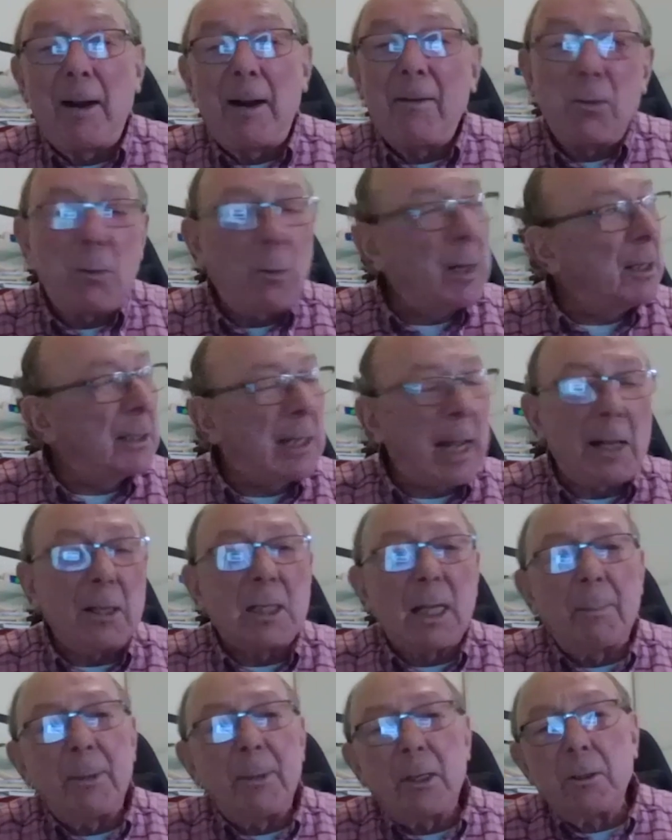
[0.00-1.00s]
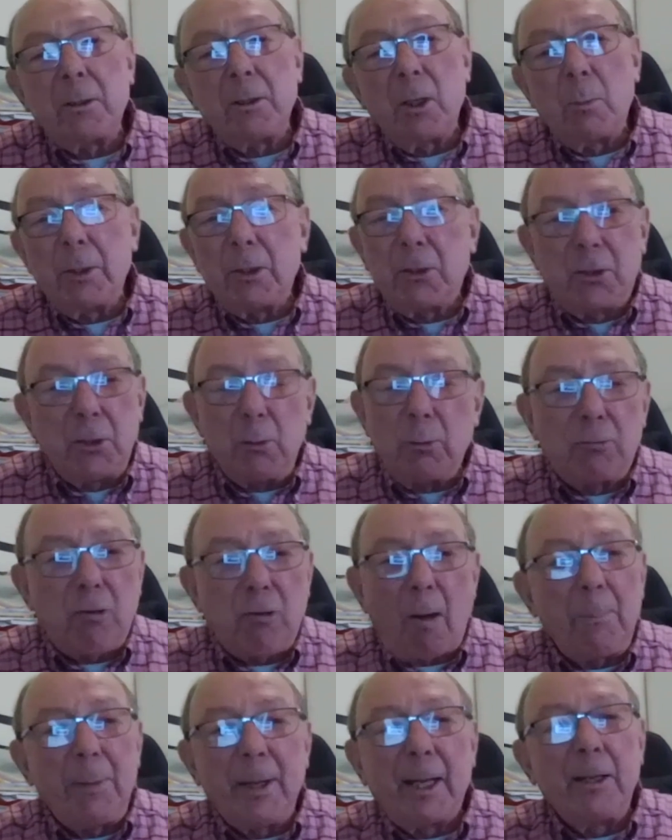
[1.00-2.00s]
I'd have thought, is that something to do with dew
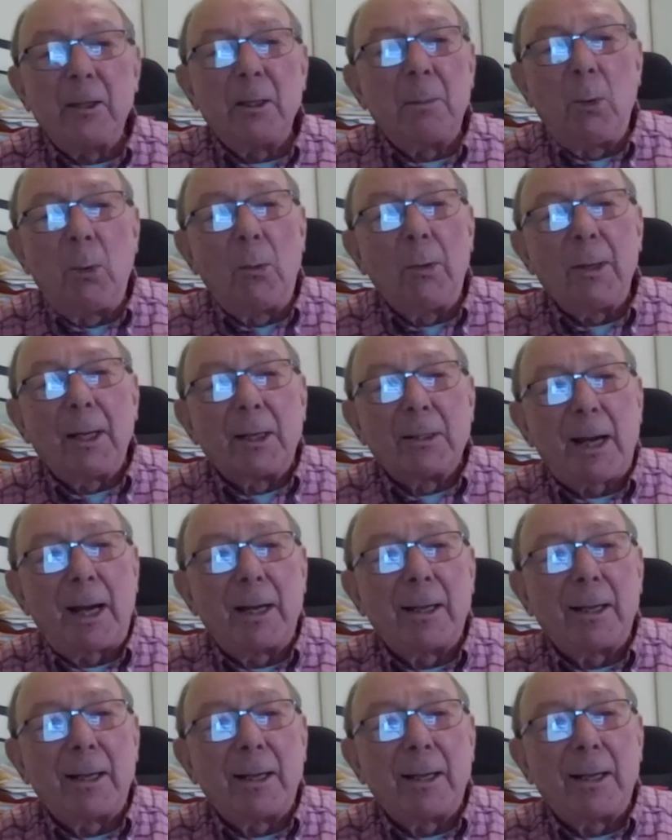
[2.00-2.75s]
dropping in the mornings?